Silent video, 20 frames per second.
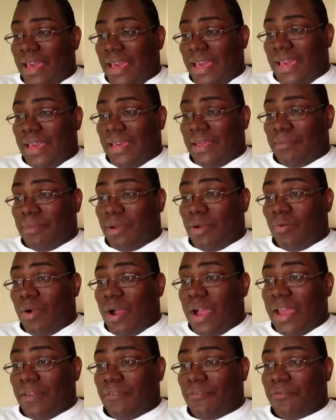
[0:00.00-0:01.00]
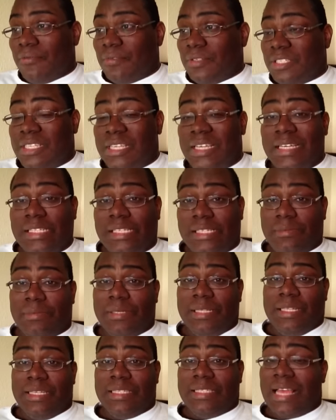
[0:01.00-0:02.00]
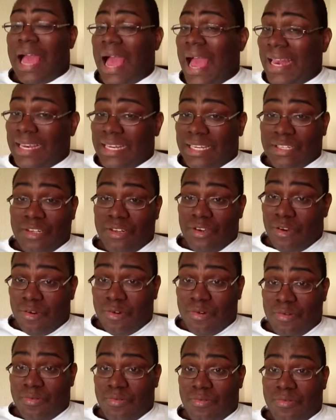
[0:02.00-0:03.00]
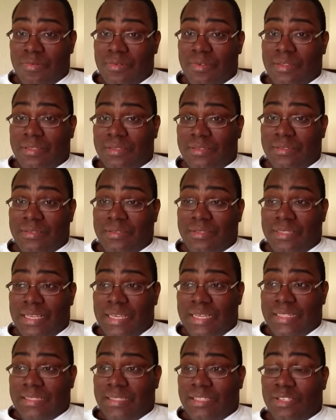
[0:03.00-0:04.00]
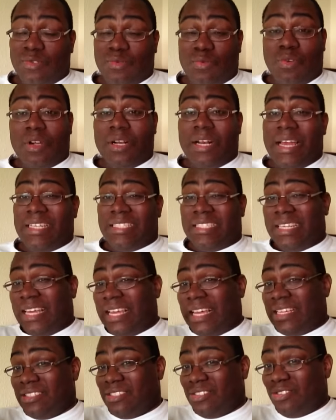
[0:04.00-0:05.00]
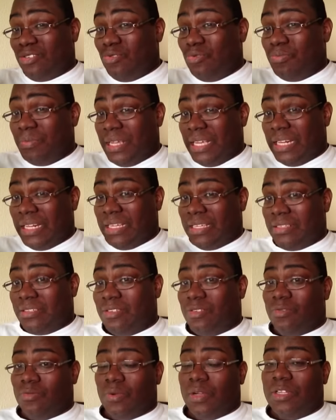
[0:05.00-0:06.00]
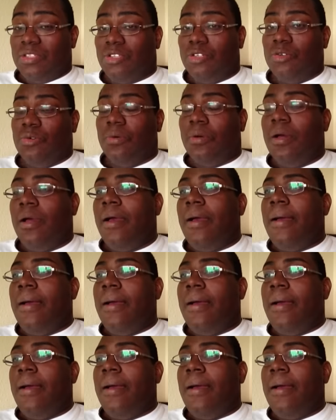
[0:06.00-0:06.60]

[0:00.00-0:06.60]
And my wife was teaching me this. I didn't know that this word actually has two meanings as well, too.